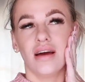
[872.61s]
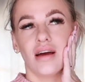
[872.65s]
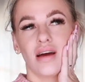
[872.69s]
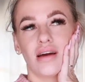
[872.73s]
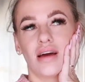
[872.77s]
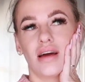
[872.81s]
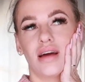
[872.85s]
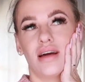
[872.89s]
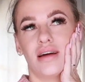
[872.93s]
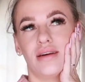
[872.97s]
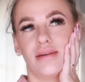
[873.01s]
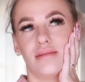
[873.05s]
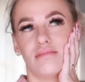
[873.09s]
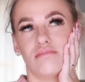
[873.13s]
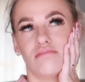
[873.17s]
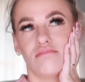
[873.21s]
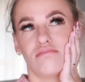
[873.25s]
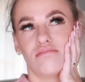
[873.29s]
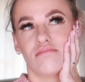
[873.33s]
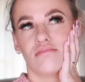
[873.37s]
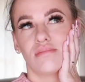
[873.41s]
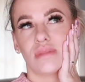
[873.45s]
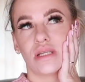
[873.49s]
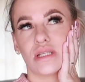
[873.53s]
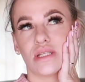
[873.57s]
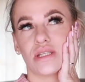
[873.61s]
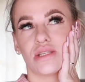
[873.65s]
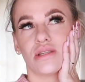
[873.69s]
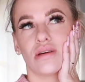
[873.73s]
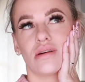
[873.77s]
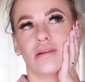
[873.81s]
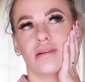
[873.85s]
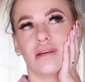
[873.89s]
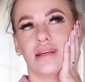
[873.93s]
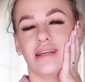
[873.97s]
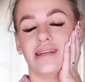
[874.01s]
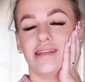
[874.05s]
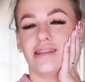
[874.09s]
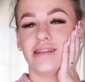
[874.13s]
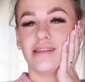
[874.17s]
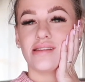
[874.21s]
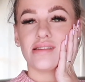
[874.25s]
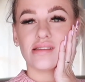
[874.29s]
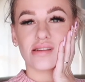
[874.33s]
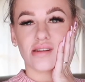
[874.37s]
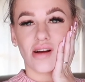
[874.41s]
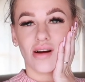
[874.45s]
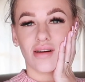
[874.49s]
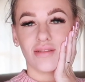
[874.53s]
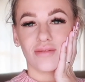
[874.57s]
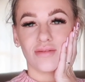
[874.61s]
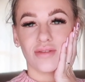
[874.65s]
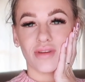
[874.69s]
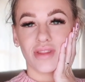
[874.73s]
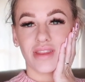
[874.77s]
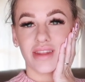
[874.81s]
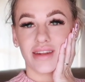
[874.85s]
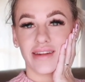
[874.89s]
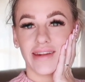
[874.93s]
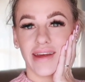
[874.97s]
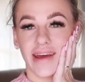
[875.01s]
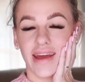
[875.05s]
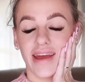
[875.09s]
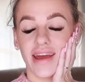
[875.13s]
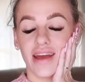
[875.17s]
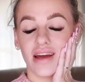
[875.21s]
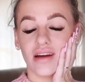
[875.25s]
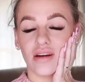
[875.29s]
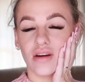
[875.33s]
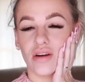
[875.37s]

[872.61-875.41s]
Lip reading: so he's gone for the day.